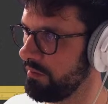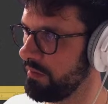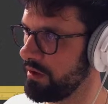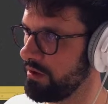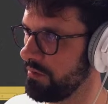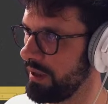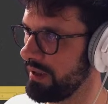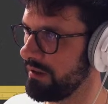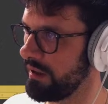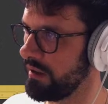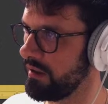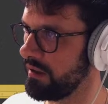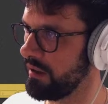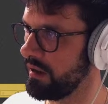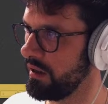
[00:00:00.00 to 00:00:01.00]
which makes
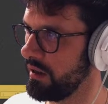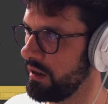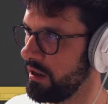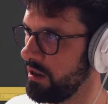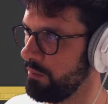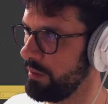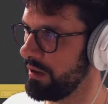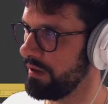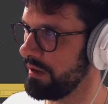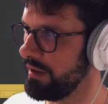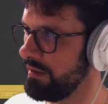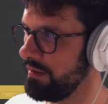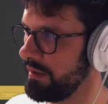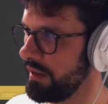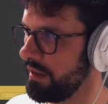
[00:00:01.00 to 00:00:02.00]
that a bit
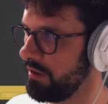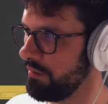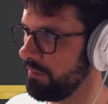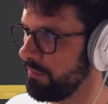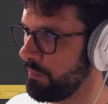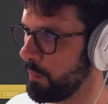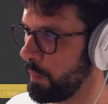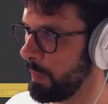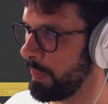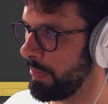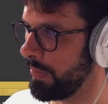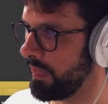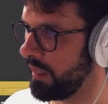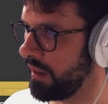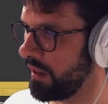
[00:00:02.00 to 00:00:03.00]
easier.
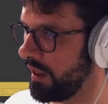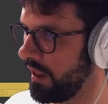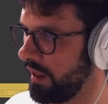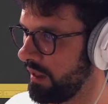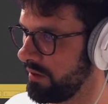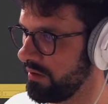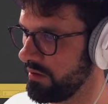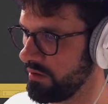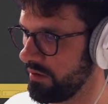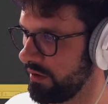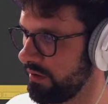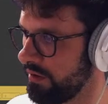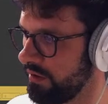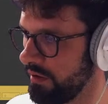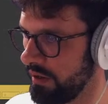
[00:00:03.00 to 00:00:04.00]
And this is
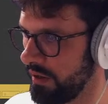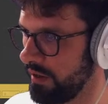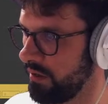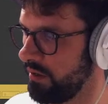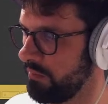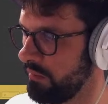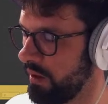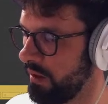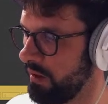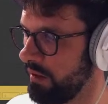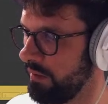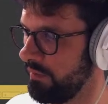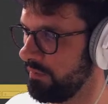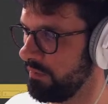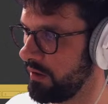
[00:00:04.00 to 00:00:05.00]
also again on my
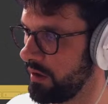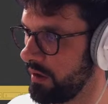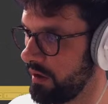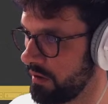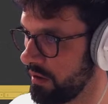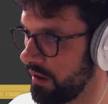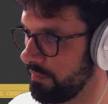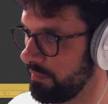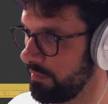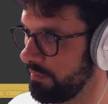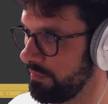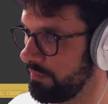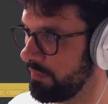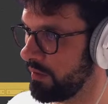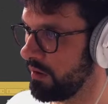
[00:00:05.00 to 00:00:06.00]
GitHub.
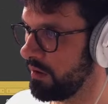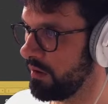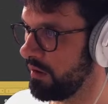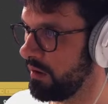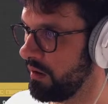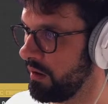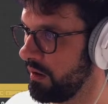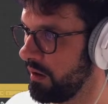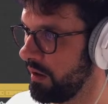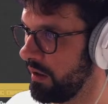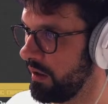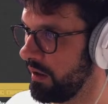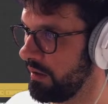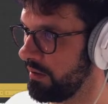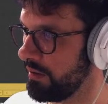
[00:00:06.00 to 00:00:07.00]

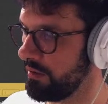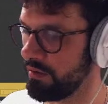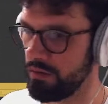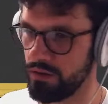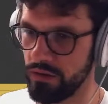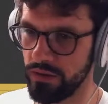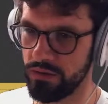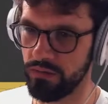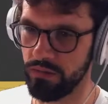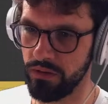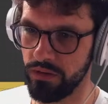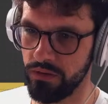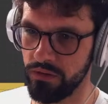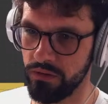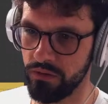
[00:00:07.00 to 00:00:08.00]
And it's just what
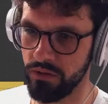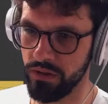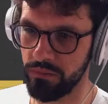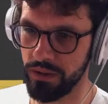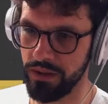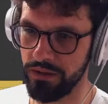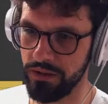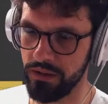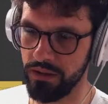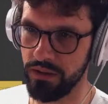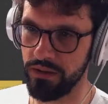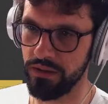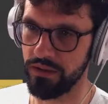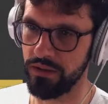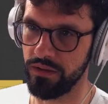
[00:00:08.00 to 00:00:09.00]
it's doing basically
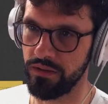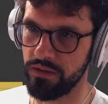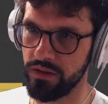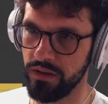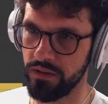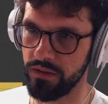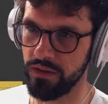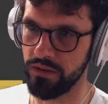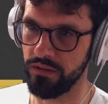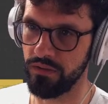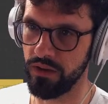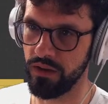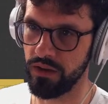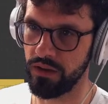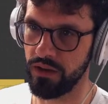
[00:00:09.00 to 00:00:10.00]
is it's just if
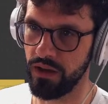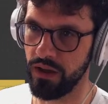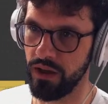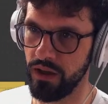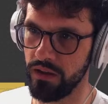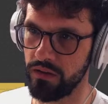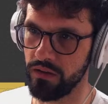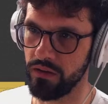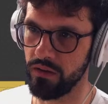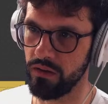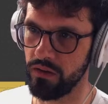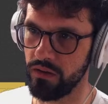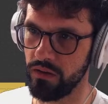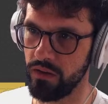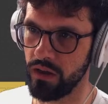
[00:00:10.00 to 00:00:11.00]
I add
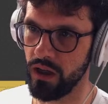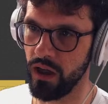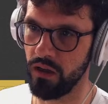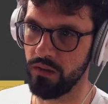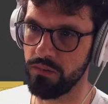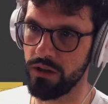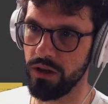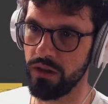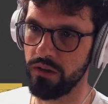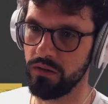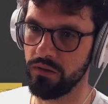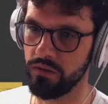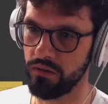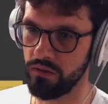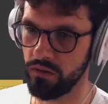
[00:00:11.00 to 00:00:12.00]
a null object
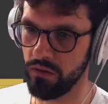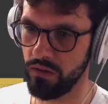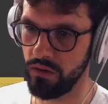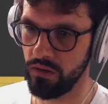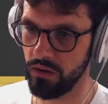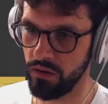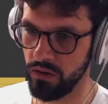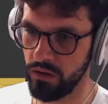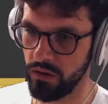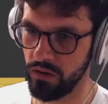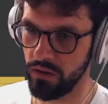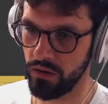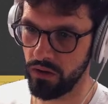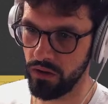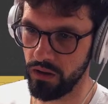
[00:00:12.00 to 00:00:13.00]

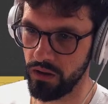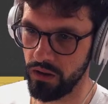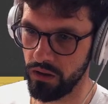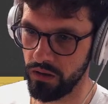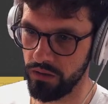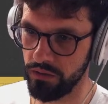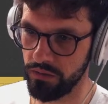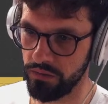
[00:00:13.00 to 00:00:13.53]
and